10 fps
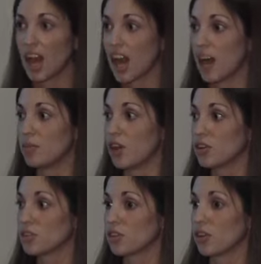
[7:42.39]

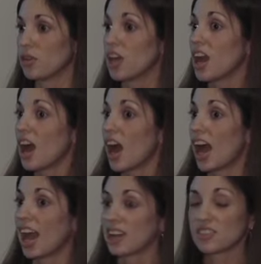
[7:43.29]
Also,
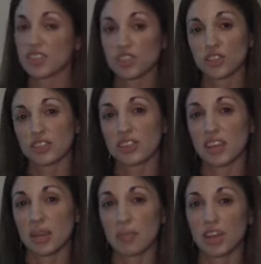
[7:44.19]
I ask the children to
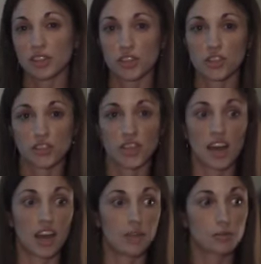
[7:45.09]
take pictures
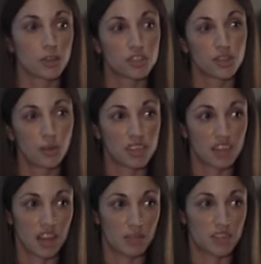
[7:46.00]
for a 2-week
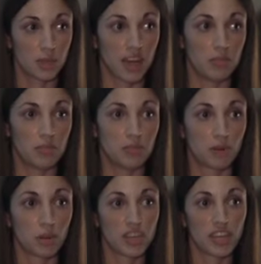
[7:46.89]
time span
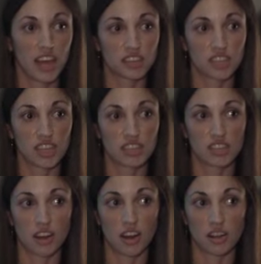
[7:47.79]
before we can actually get to
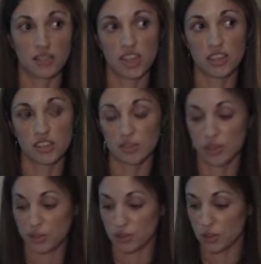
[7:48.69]
the heart of the
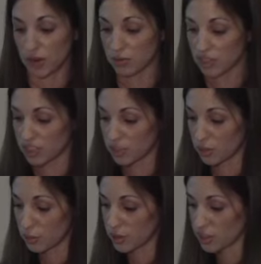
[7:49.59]
interview. So I really
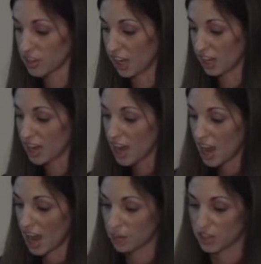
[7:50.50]
do appreciate
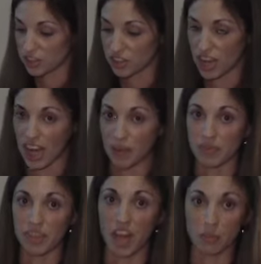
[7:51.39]
how much
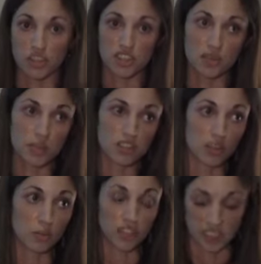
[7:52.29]
time participants
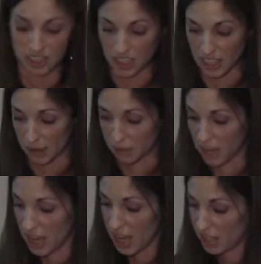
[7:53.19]
are willing to give
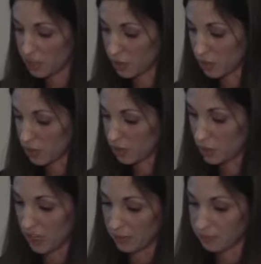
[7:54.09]
and spend with
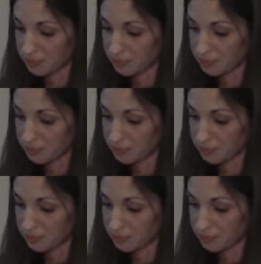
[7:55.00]
me.